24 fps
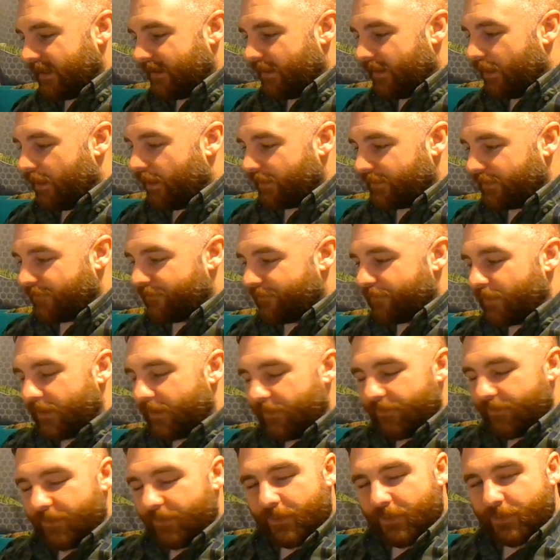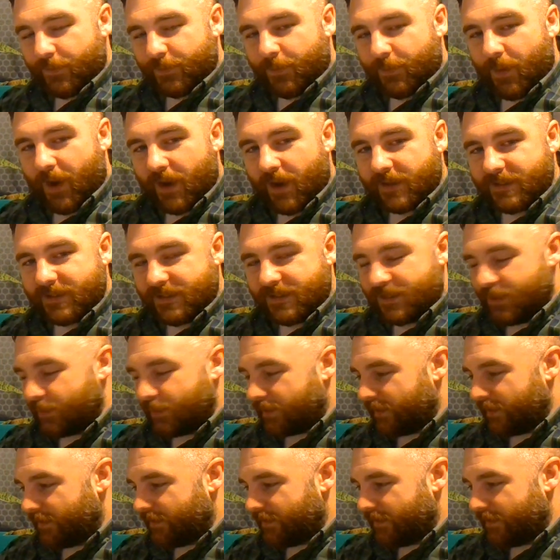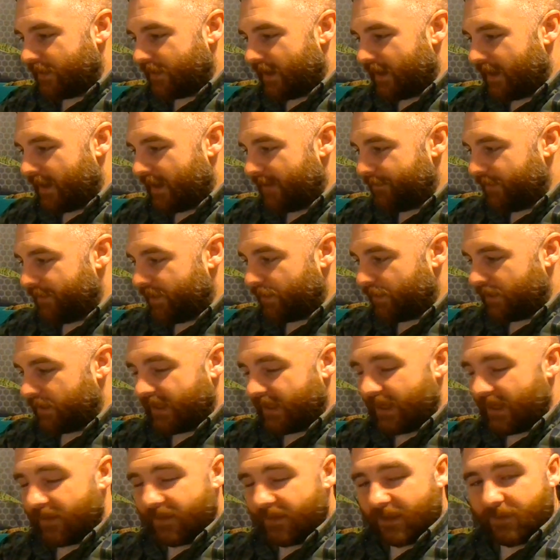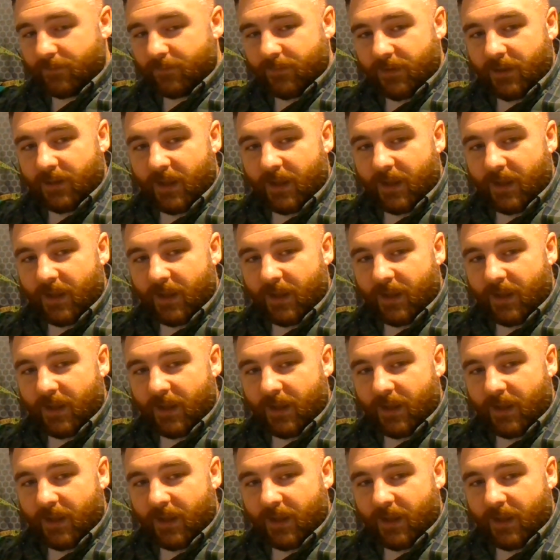on the front of those boxes, you can get, like,